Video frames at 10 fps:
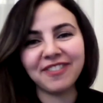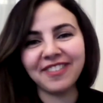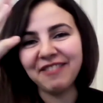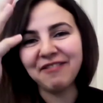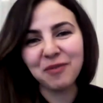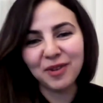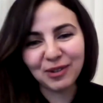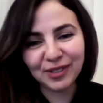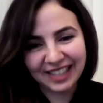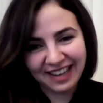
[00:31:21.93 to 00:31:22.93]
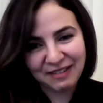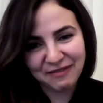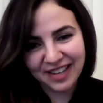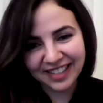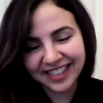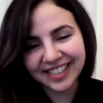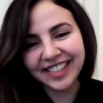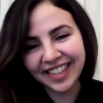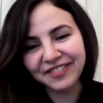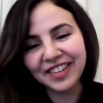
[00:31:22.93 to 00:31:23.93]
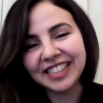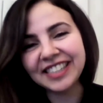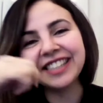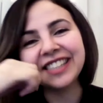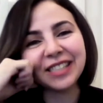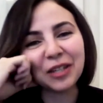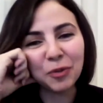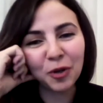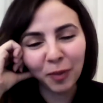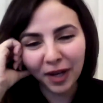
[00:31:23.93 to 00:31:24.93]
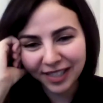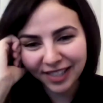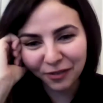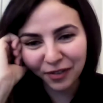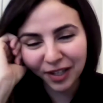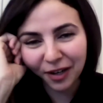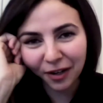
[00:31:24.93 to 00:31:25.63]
Everyone knows Caraval. It's the fantasy book by Stephanie